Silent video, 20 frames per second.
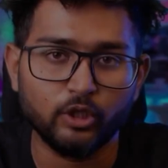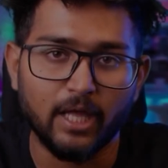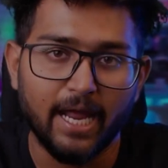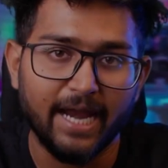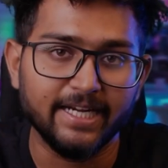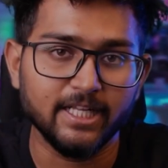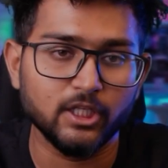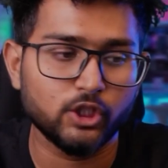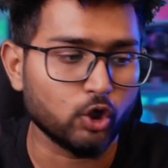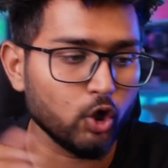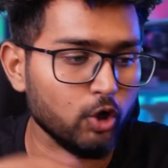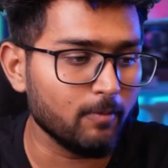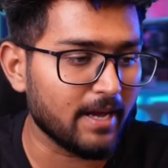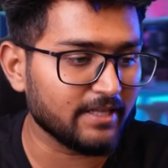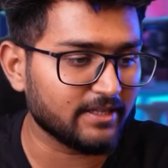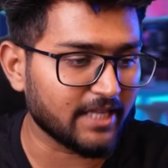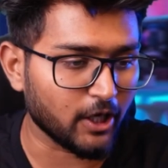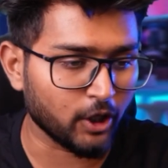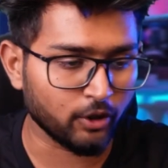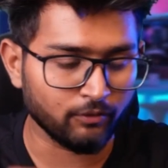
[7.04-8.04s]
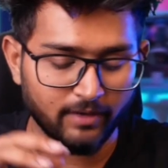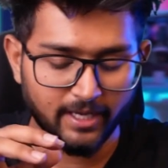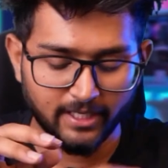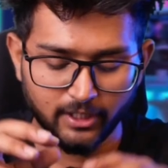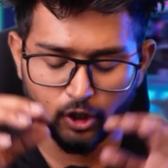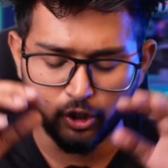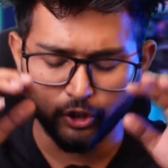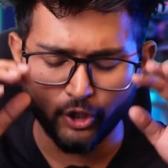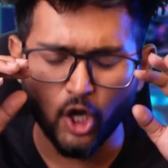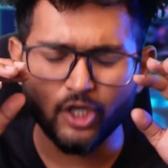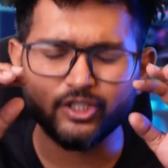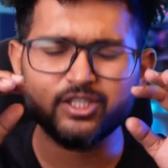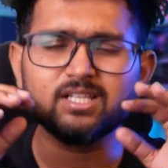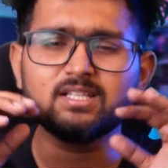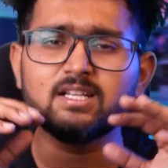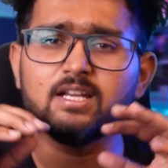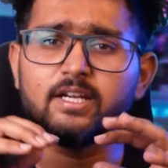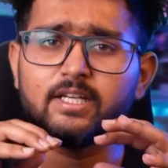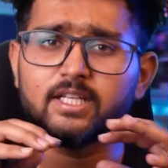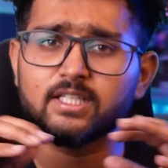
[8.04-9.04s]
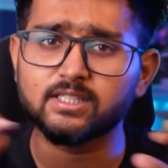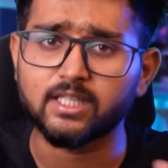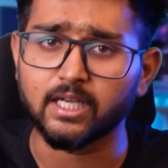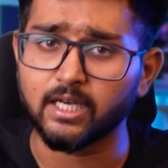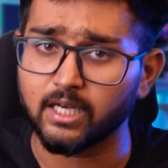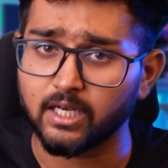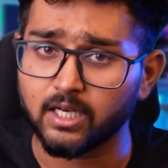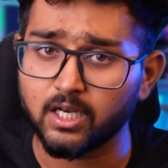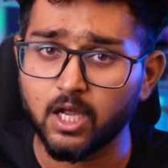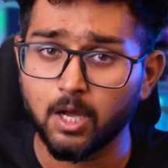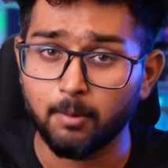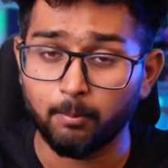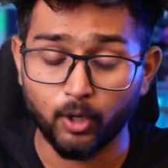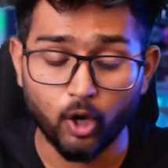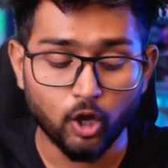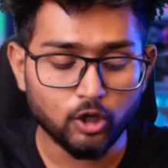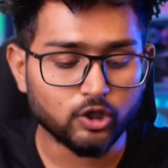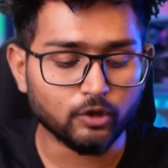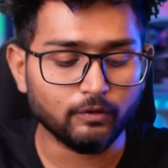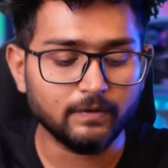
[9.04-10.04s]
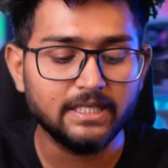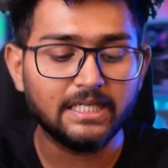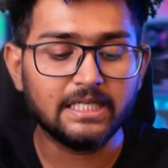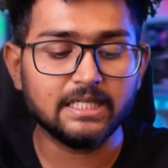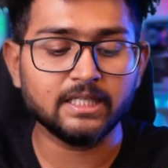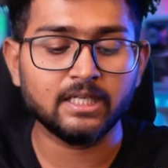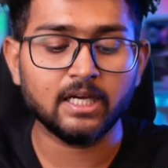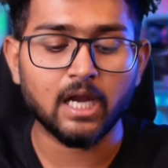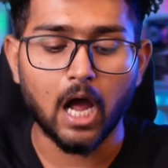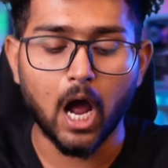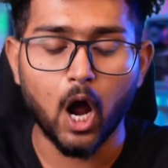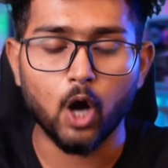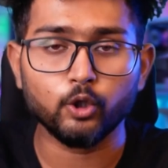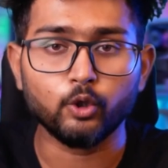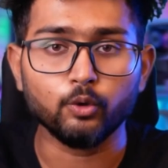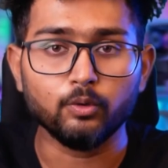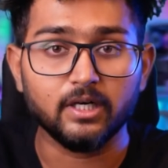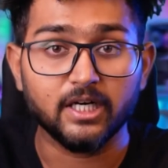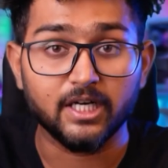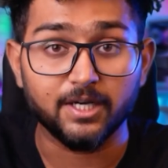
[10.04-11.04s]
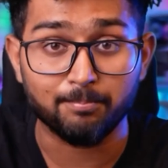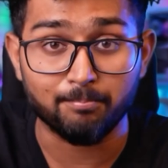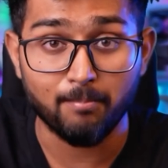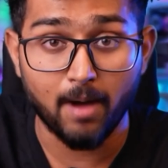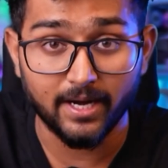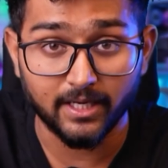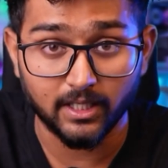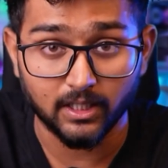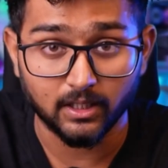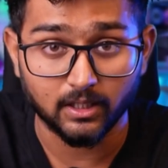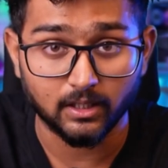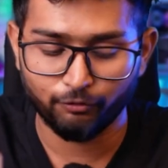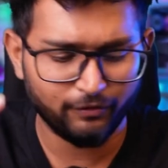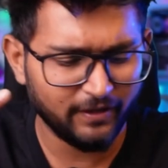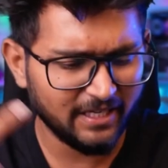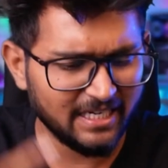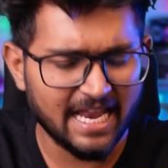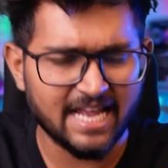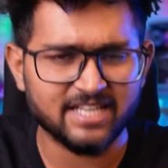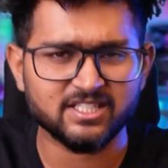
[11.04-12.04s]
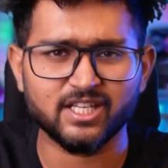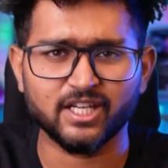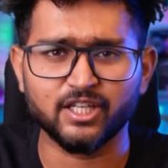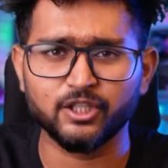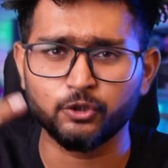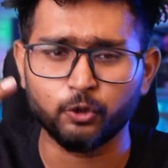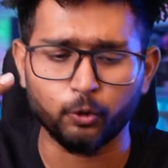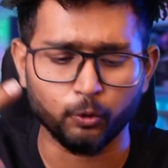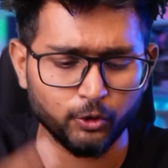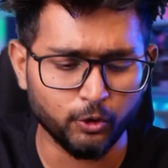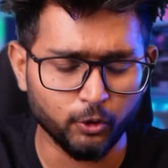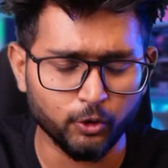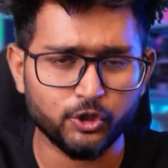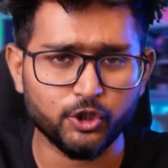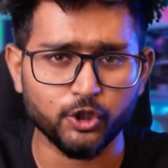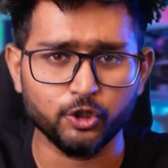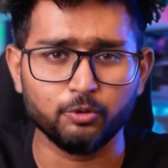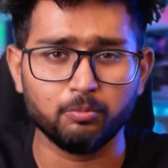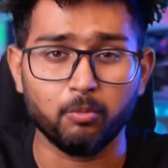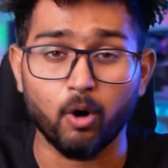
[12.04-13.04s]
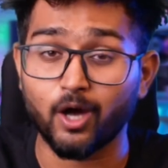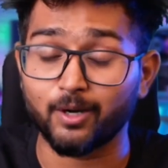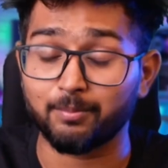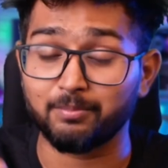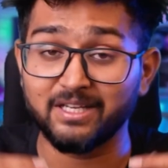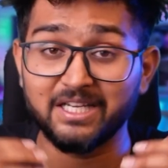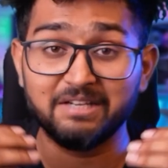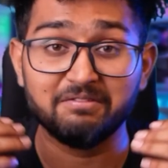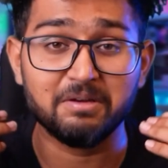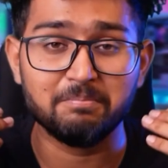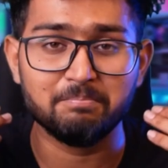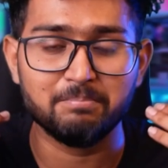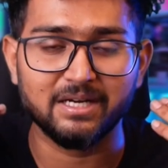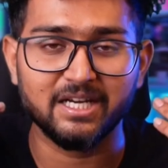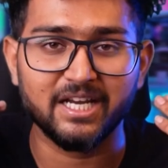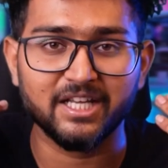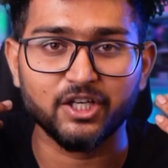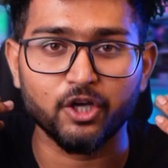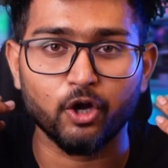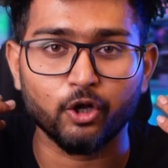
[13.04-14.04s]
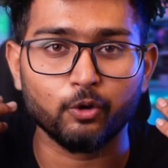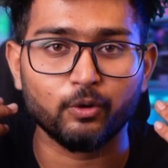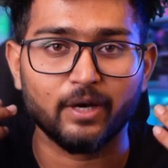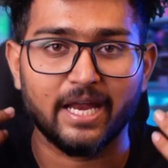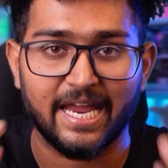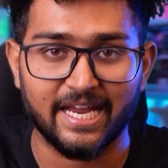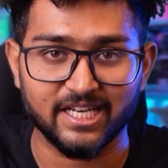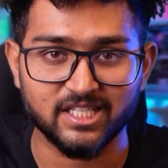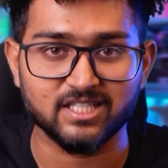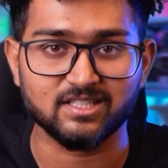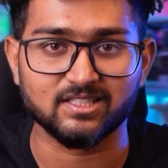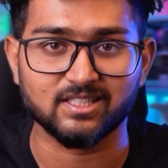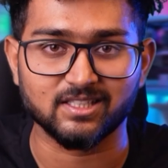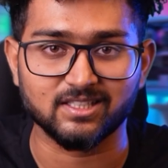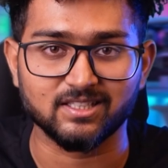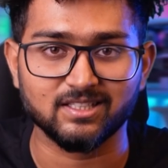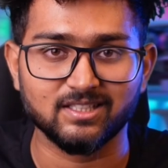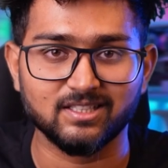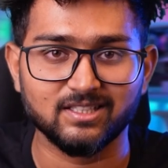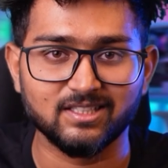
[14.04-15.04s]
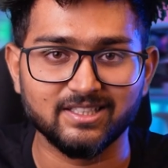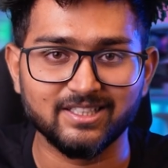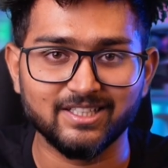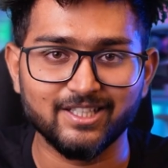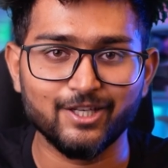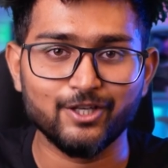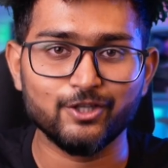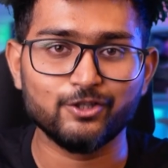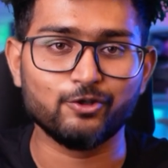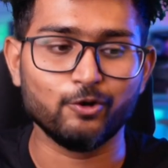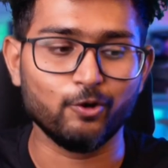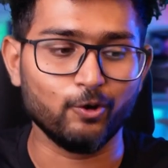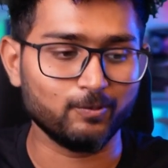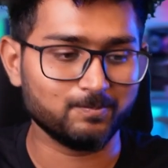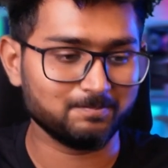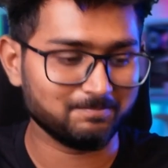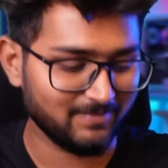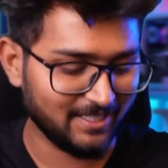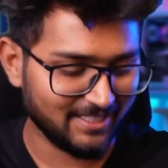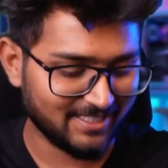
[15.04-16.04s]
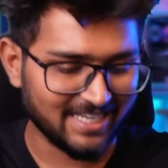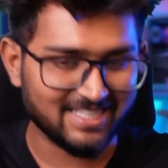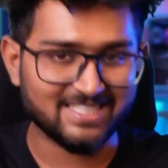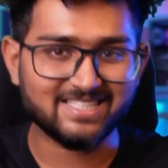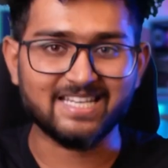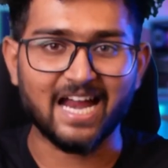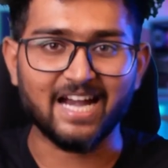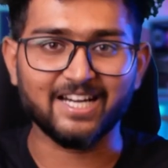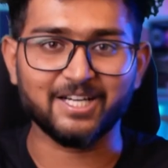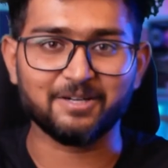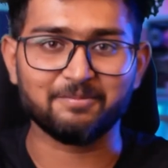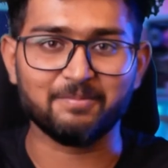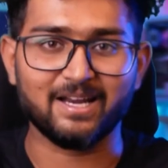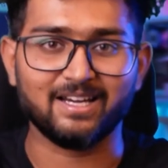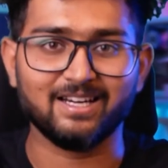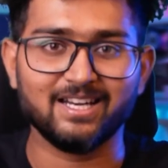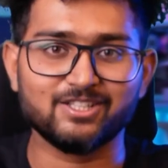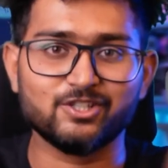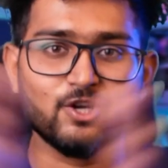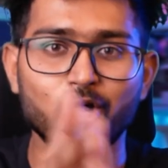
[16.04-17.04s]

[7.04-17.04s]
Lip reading: the Edit School by Tharun, where you'll not just learn a skill, but also learn how to earn money through freelancing, through YouTube, or even building your own agency. So let's get started, man. Let's